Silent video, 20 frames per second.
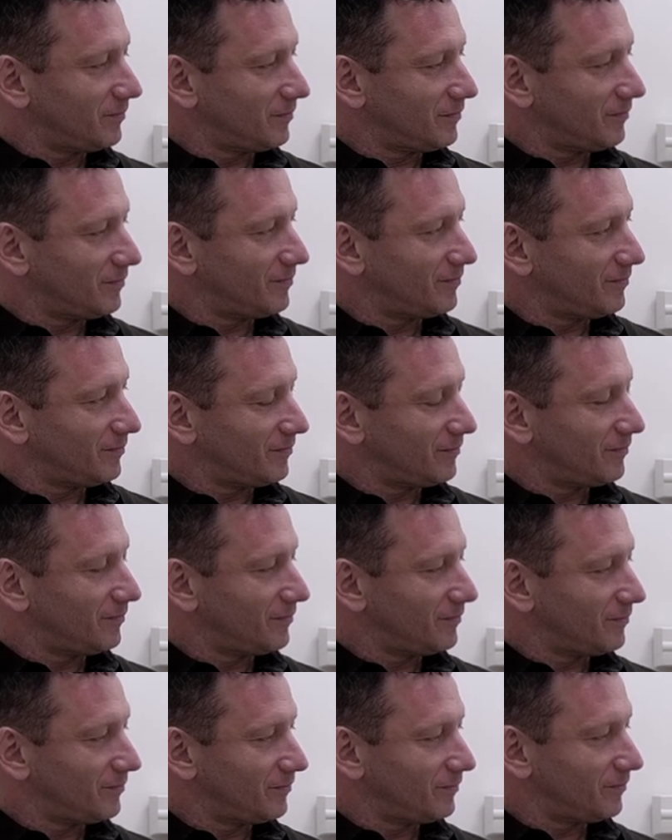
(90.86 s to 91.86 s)

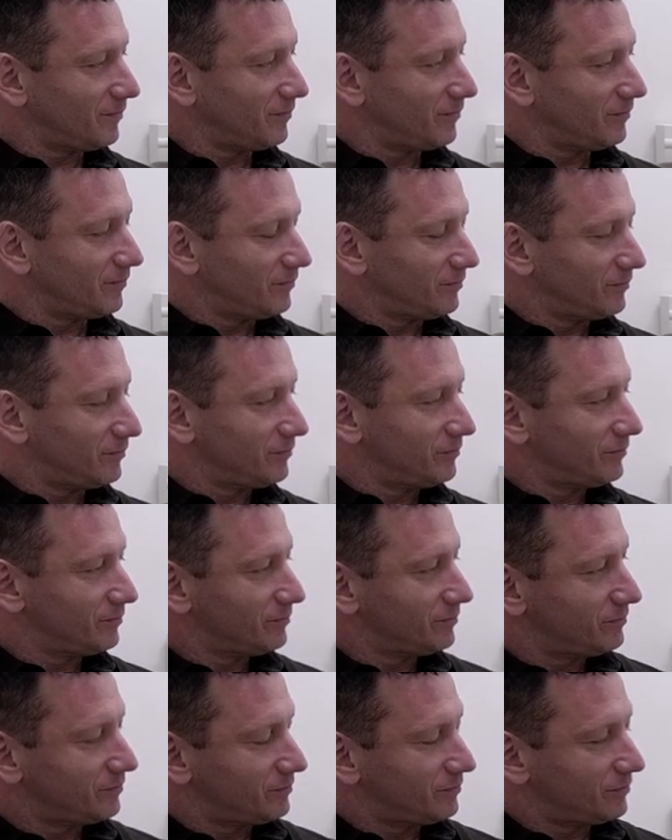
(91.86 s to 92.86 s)

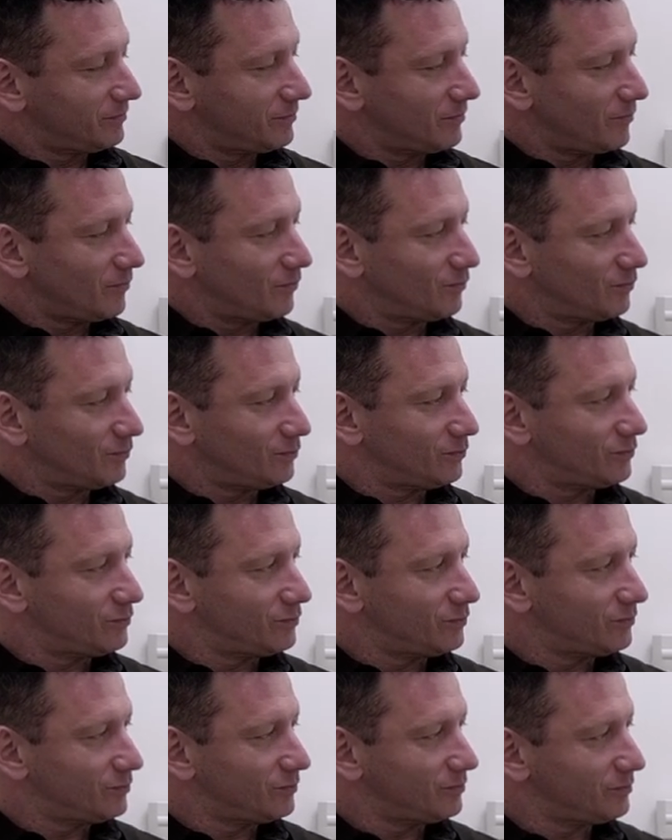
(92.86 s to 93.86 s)

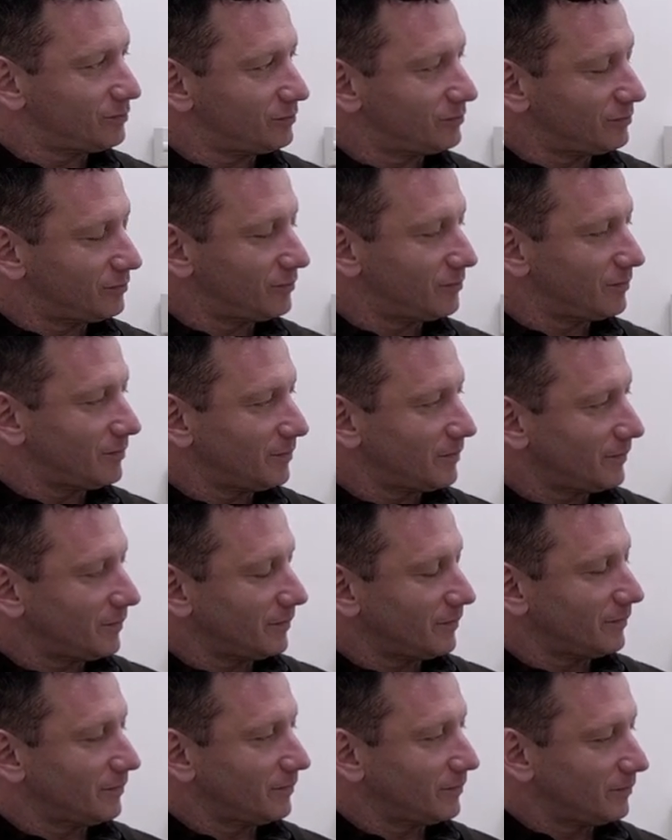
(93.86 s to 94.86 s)

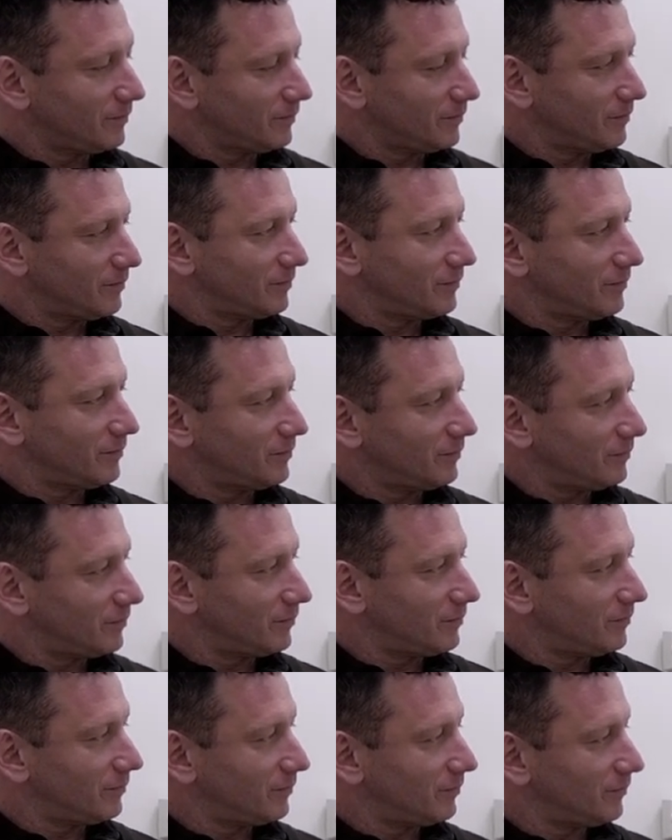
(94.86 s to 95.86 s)

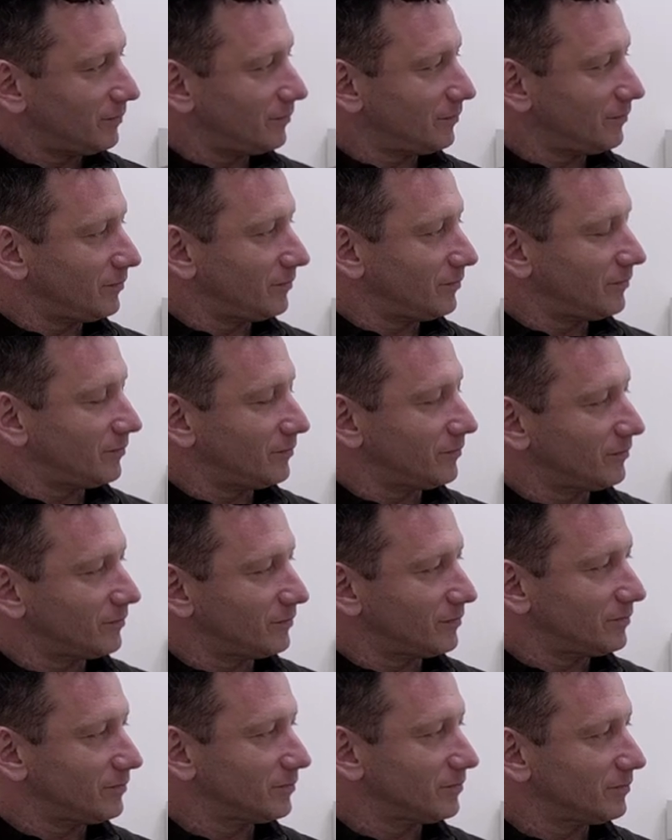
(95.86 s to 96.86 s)

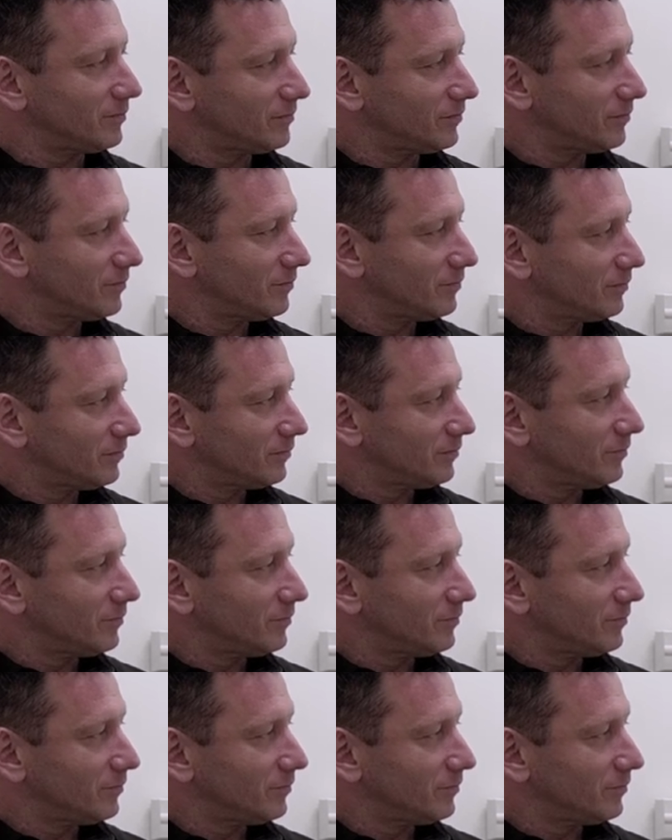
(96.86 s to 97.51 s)
(silent)